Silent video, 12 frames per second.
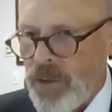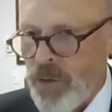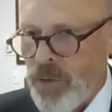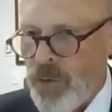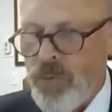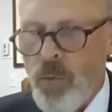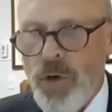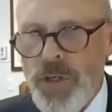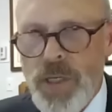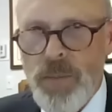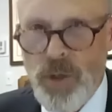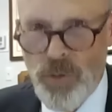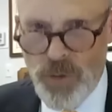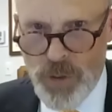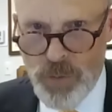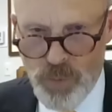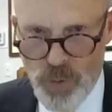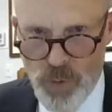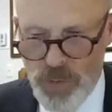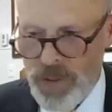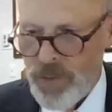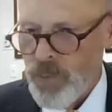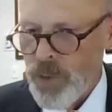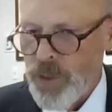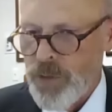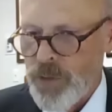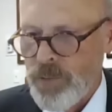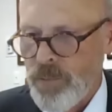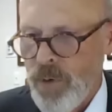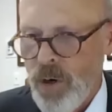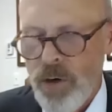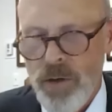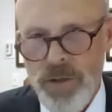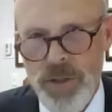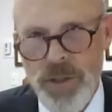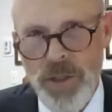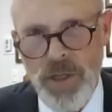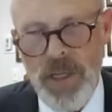to, it's more similar to Bruton and Richard and Marsh